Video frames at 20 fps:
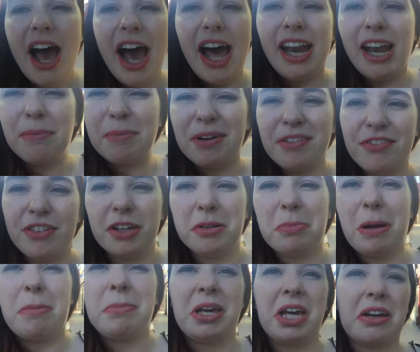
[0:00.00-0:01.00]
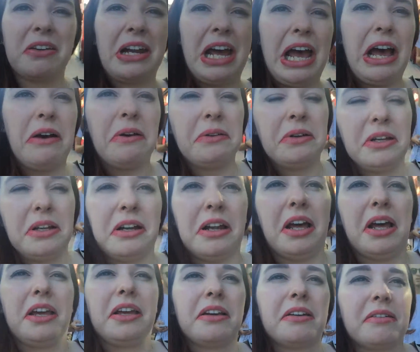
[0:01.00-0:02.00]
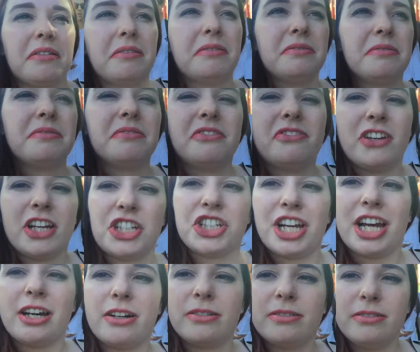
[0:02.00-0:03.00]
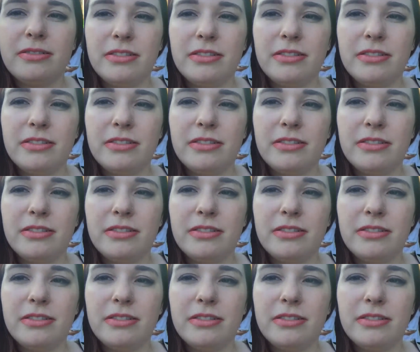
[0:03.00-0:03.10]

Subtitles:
and let my food baby go down and like veg out